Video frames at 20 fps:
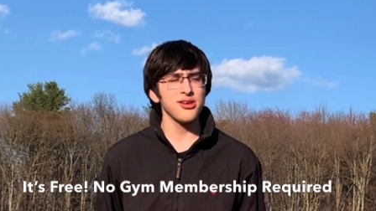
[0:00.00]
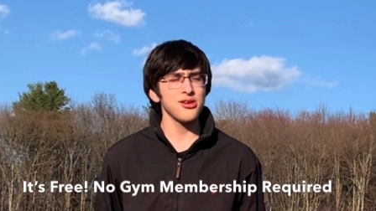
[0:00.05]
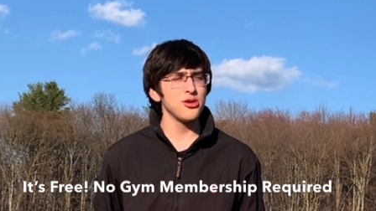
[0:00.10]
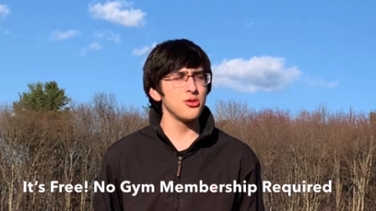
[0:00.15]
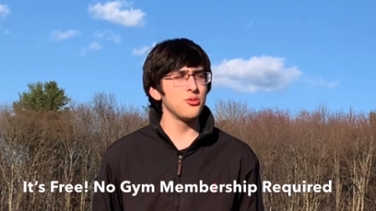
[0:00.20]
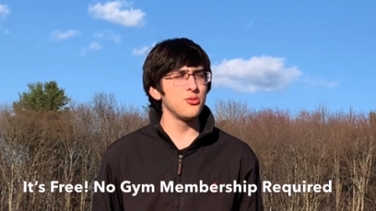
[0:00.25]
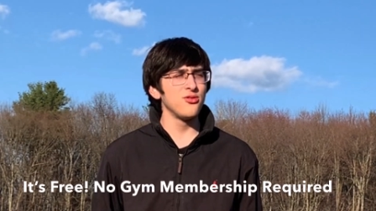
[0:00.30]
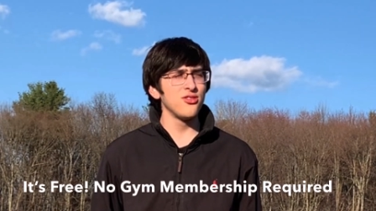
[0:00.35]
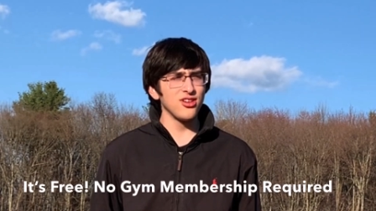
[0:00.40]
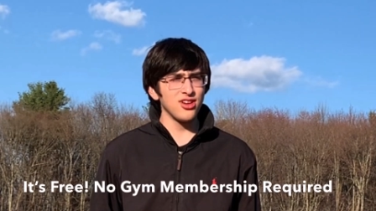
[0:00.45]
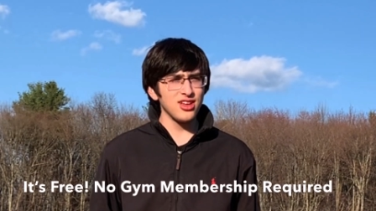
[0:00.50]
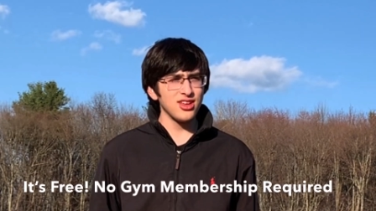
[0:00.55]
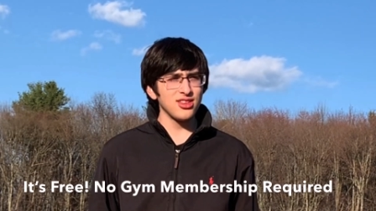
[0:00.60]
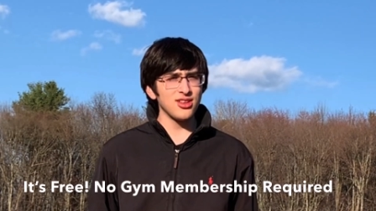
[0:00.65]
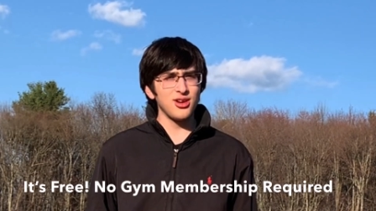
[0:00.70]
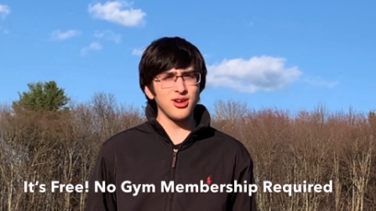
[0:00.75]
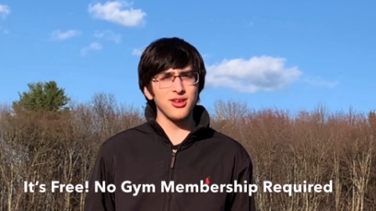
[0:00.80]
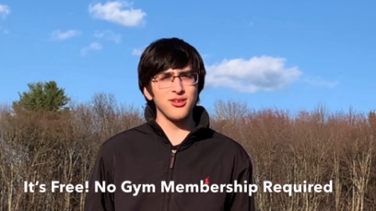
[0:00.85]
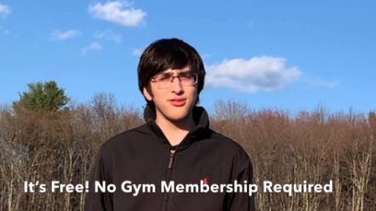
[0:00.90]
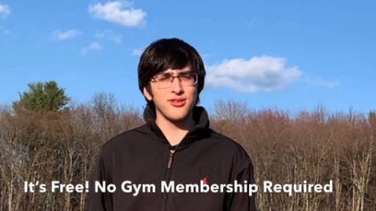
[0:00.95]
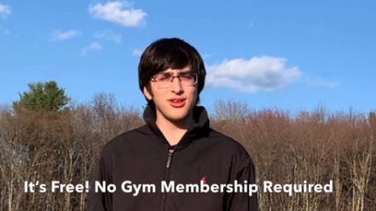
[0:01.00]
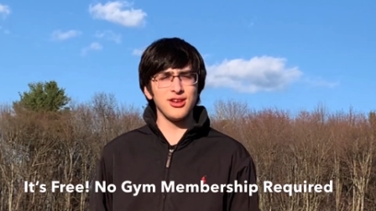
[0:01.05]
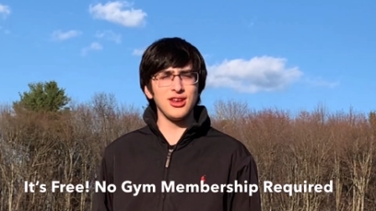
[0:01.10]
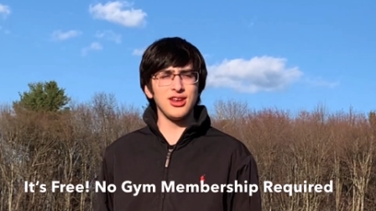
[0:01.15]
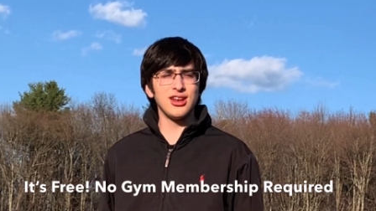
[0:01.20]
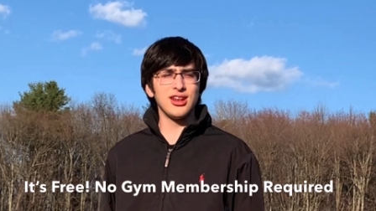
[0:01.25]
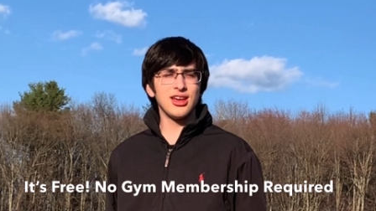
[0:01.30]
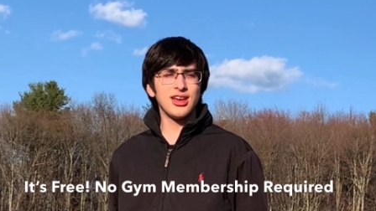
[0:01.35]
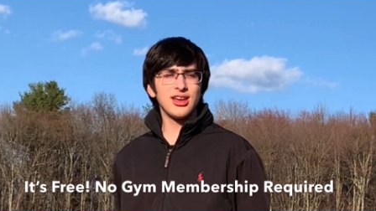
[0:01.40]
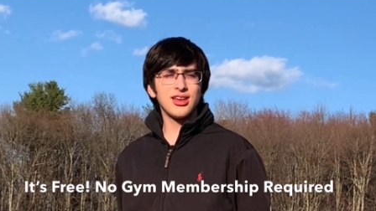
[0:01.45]
you really don't even
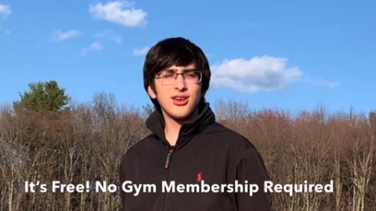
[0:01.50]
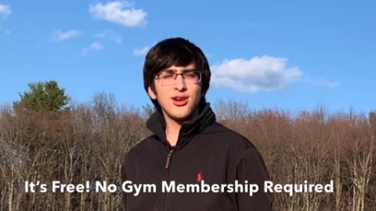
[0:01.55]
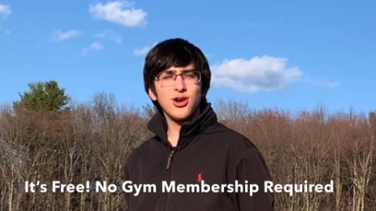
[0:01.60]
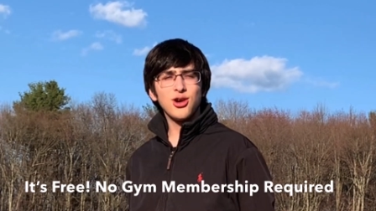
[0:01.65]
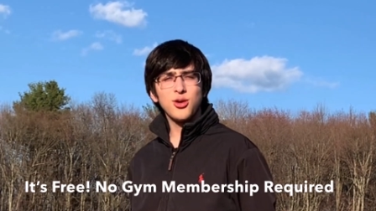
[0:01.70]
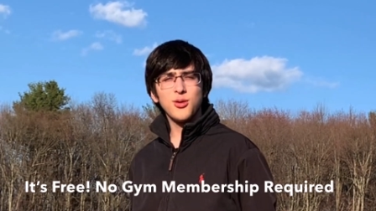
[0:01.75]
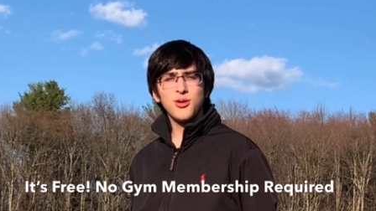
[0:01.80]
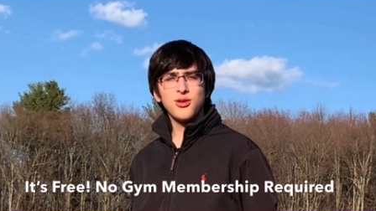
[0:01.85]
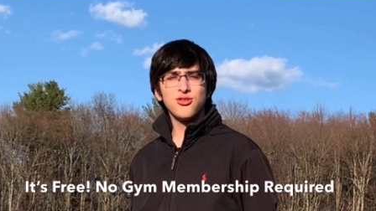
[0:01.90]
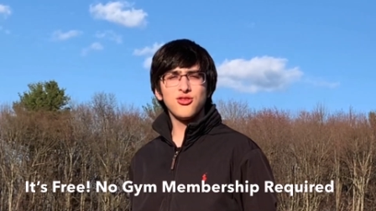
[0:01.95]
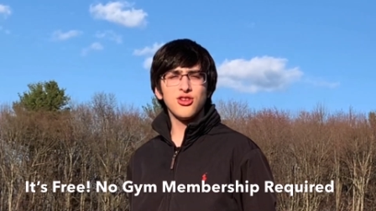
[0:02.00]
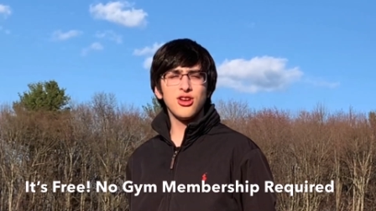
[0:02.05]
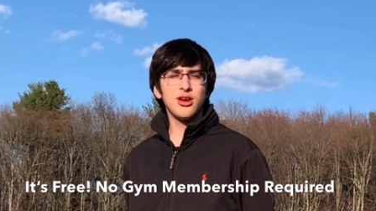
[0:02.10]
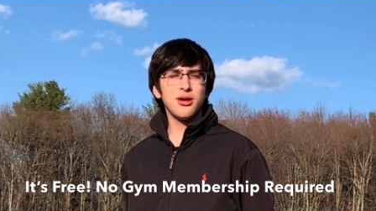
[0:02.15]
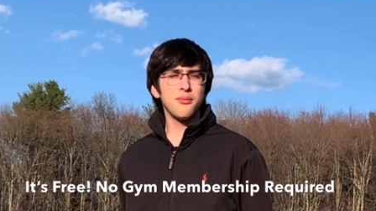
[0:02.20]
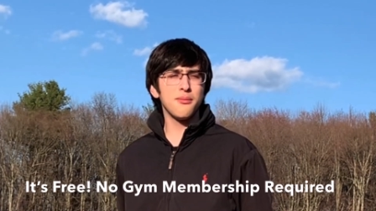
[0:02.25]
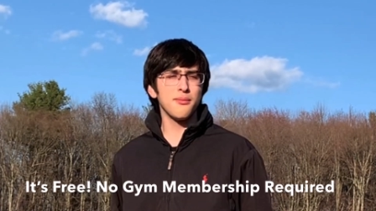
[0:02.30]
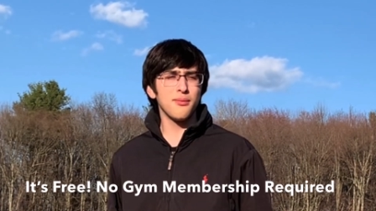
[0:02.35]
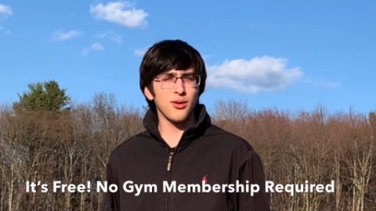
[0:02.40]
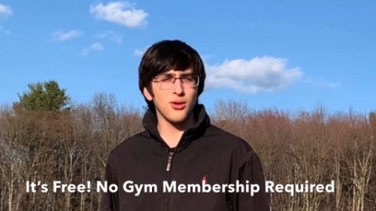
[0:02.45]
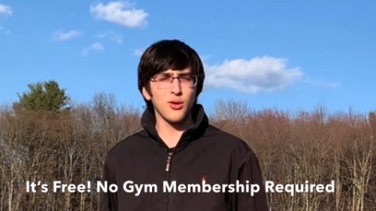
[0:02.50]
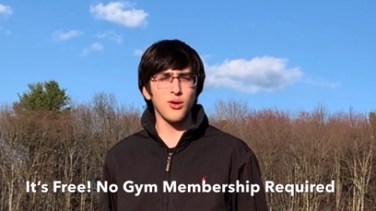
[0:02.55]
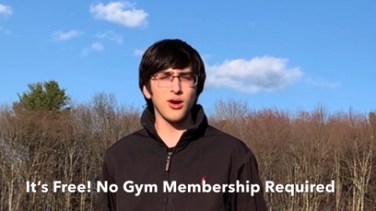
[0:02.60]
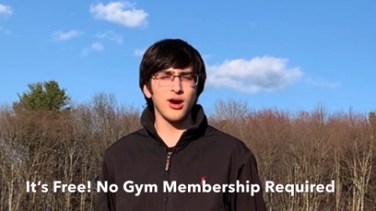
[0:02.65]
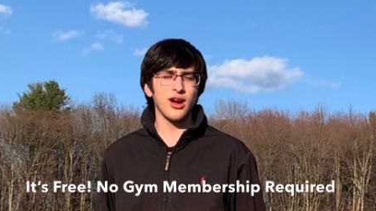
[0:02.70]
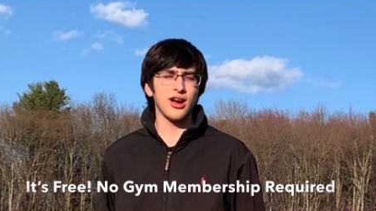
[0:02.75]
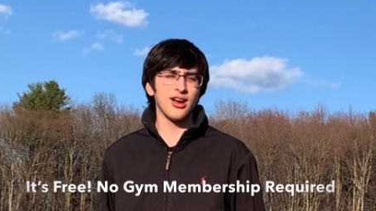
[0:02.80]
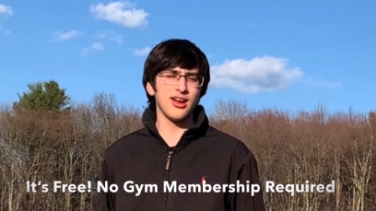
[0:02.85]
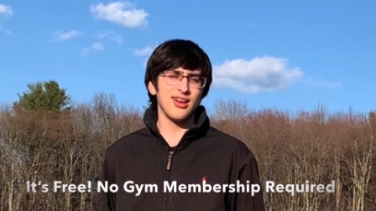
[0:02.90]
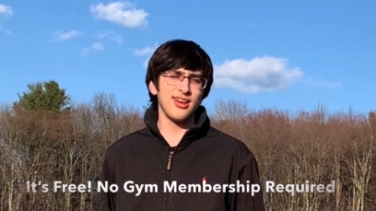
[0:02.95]
need to go to a gym
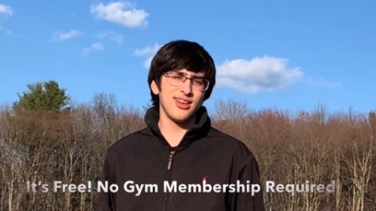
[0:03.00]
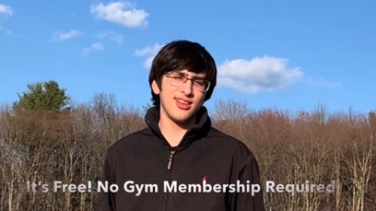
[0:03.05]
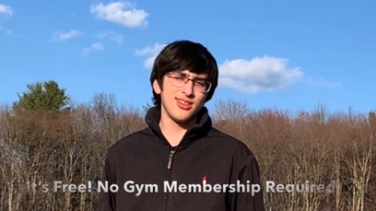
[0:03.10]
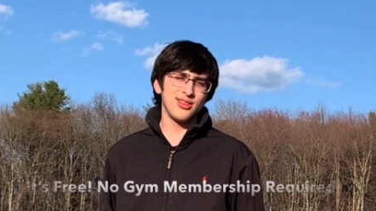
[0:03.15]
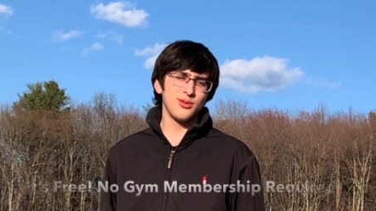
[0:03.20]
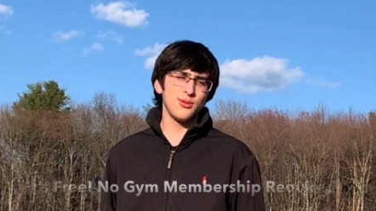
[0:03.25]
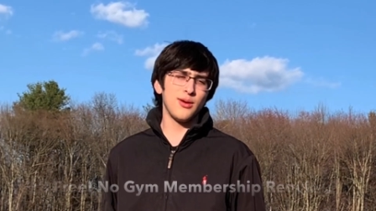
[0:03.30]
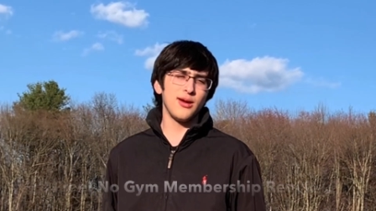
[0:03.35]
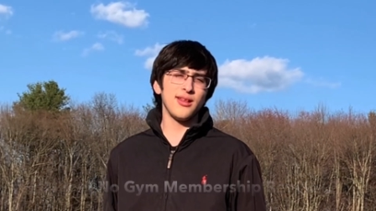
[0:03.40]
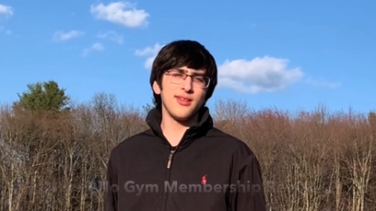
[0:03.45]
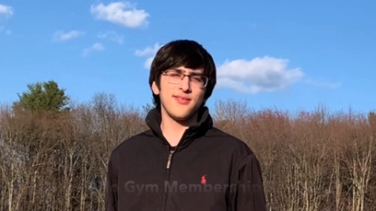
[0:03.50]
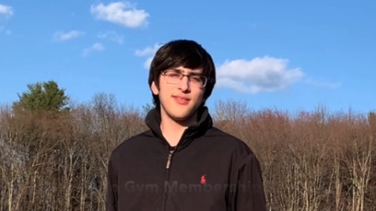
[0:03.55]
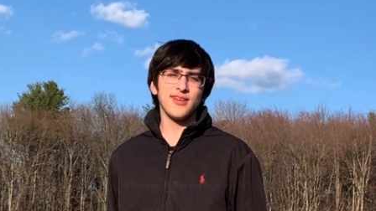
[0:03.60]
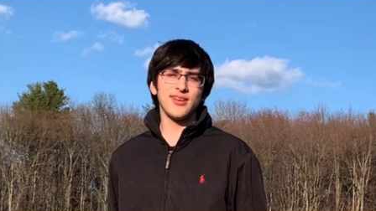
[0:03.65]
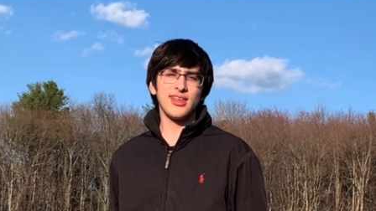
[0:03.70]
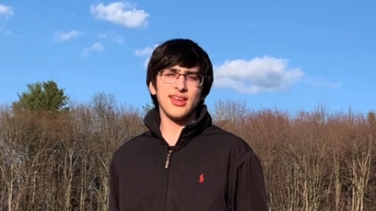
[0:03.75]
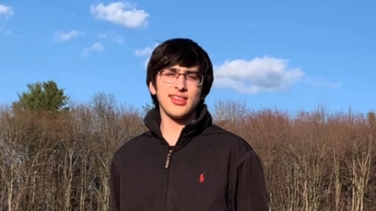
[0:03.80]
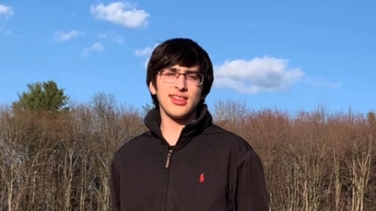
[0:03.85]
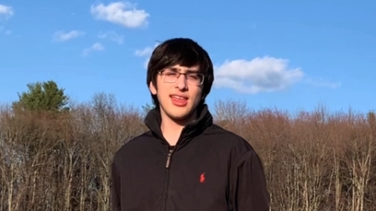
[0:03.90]
or do anything like